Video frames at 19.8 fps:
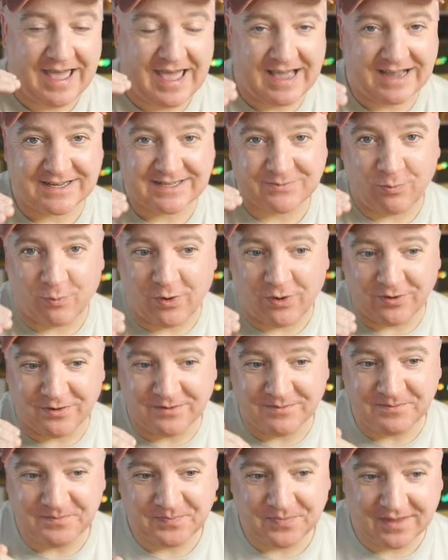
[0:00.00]

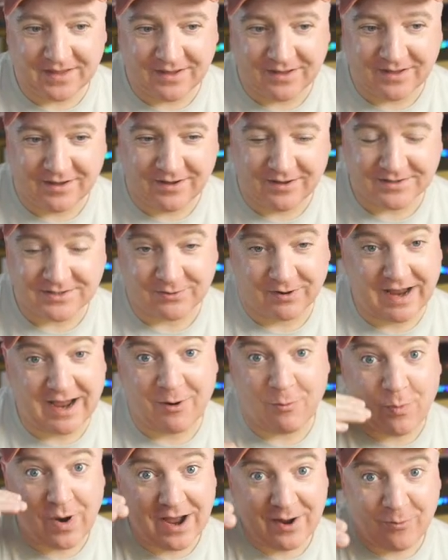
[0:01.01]
x1, uh, sorry,
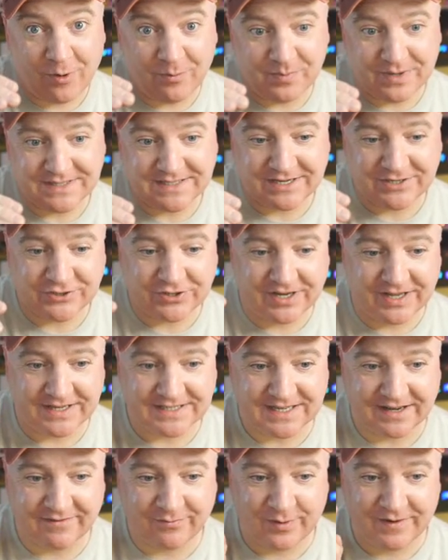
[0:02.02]
our y1 position
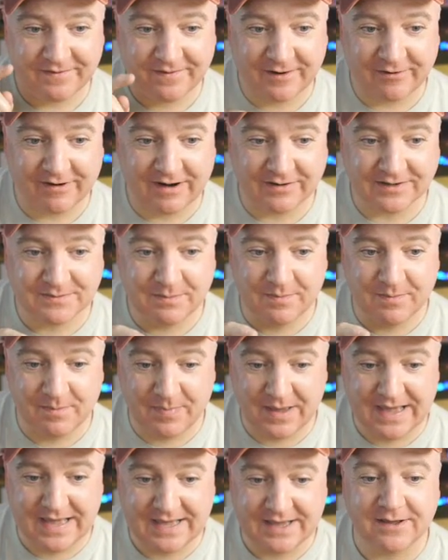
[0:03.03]
is, and if we figure out
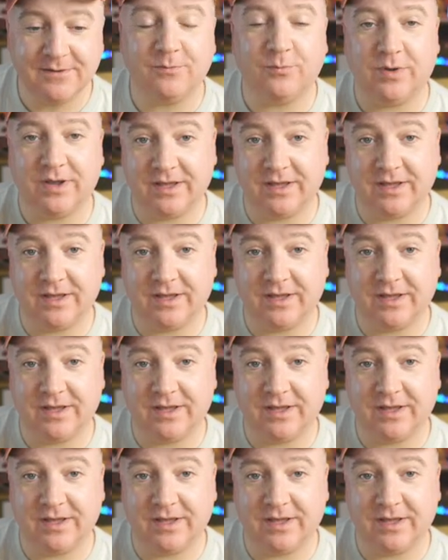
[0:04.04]
b,